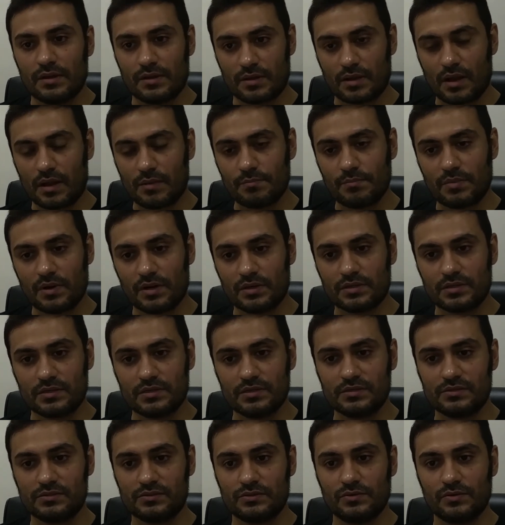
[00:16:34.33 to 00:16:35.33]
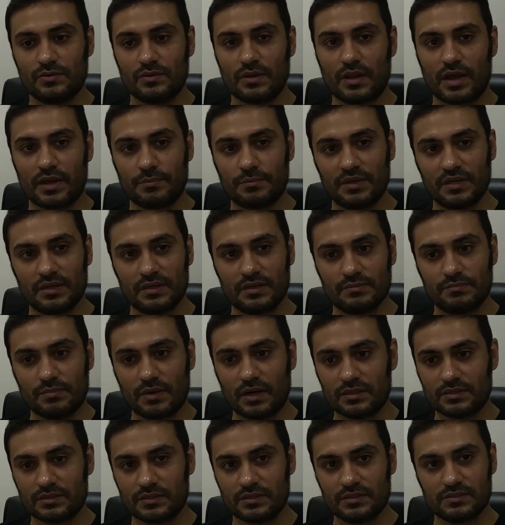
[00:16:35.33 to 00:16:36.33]
nut butters, you like peanut
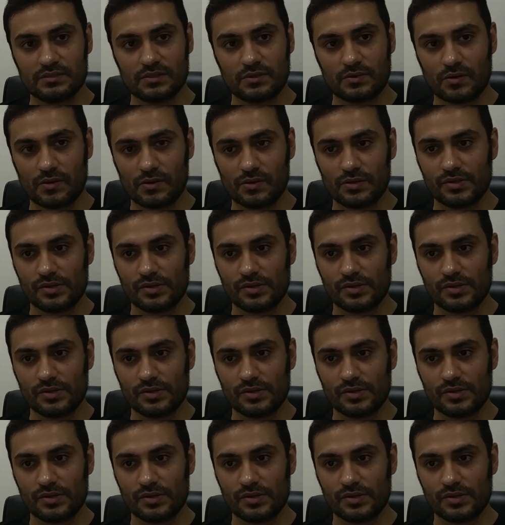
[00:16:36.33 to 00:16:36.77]
butters and all,